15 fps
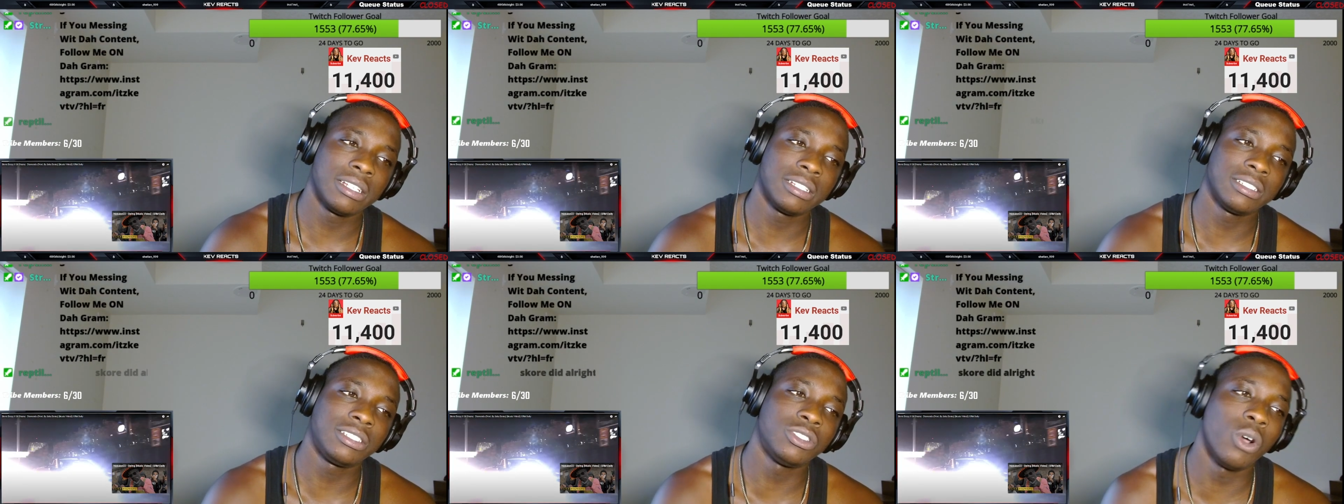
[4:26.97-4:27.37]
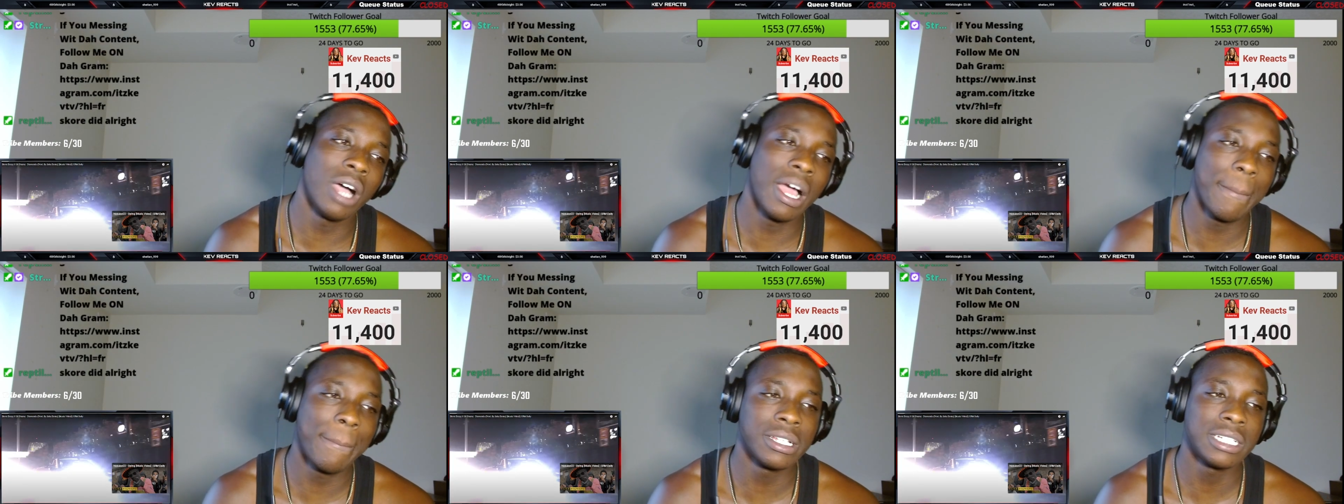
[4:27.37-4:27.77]
So
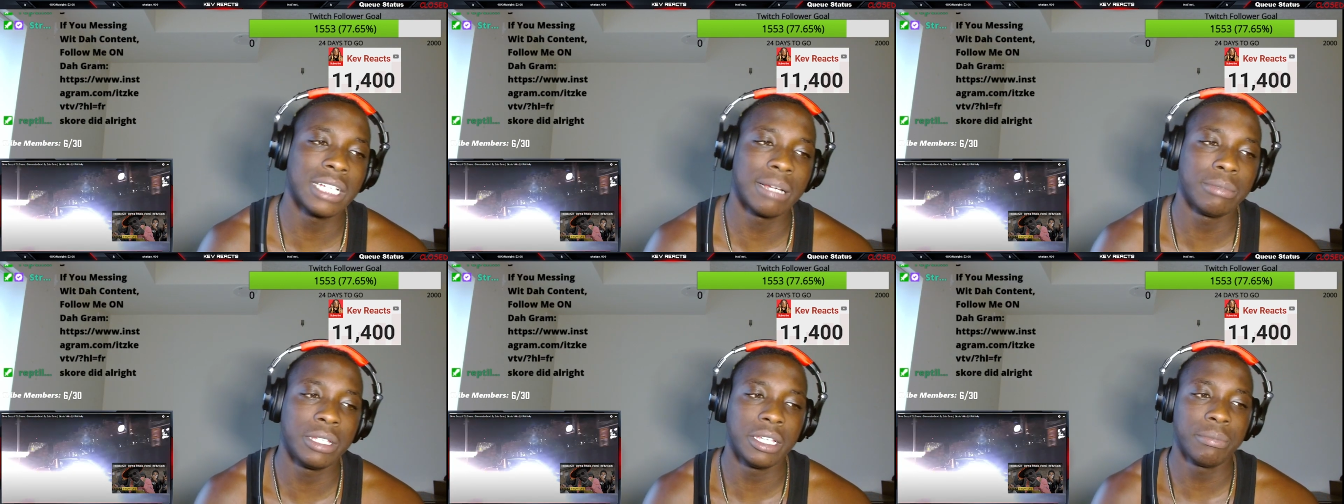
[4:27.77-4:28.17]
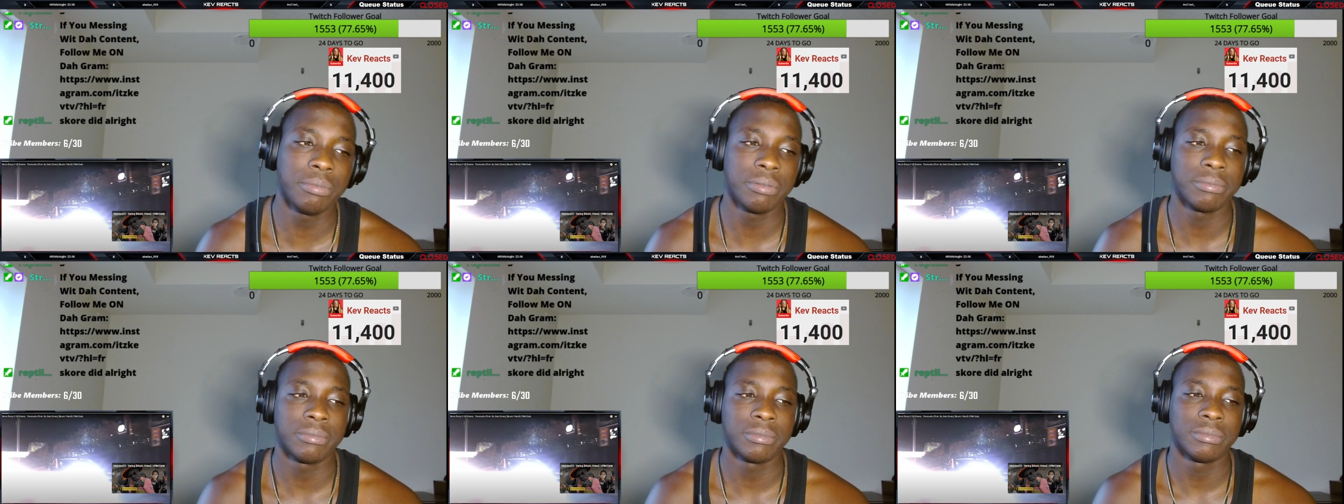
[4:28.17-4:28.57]
high pitch and deep,
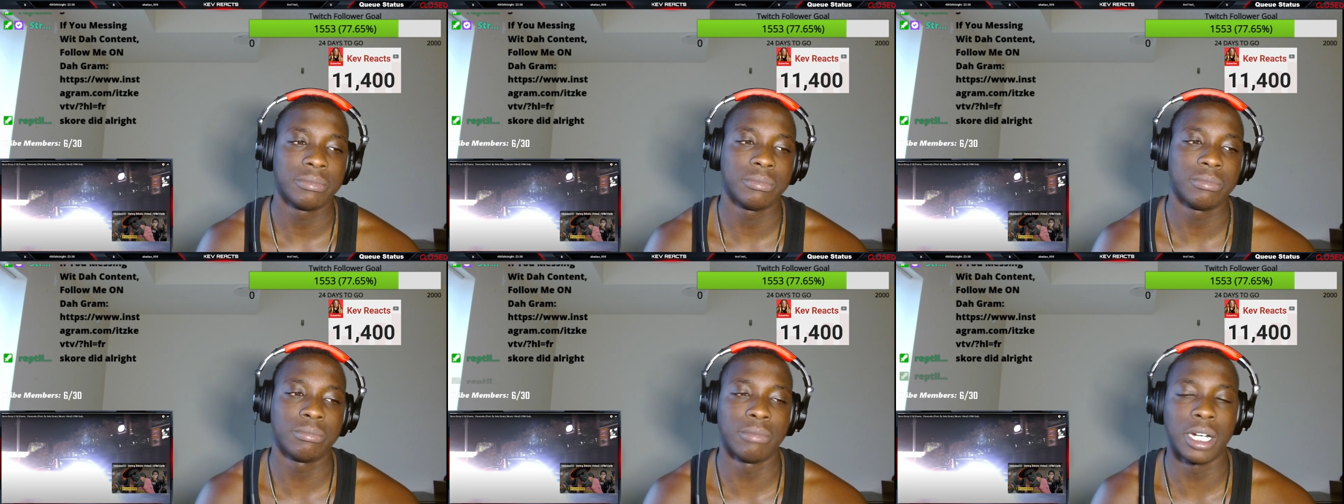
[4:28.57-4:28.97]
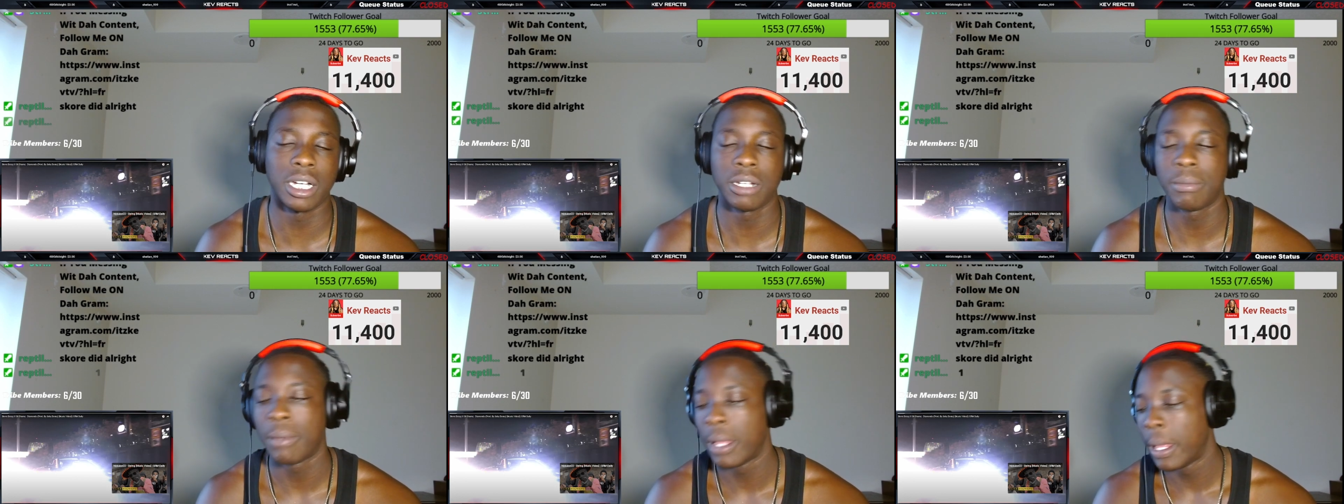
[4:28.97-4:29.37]
bruh.